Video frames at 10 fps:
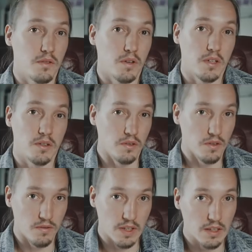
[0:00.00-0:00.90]

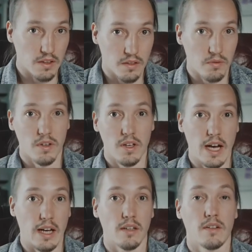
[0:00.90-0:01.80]
structures of like the
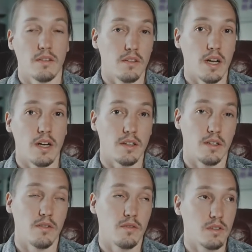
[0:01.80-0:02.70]
three-act
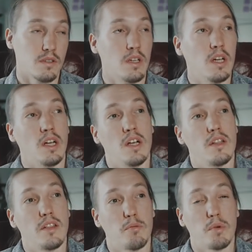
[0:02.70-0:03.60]
narratives
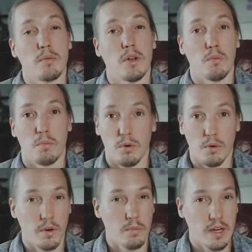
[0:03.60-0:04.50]
that people are
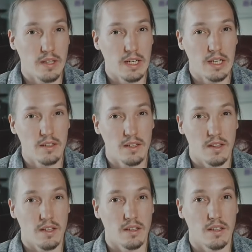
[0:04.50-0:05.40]
bored by that.
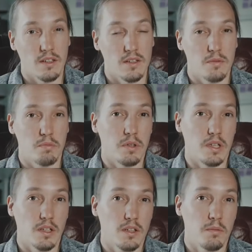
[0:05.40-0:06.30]
I think that it's
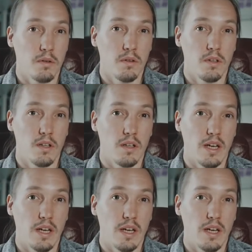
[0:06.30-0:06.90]
predictable.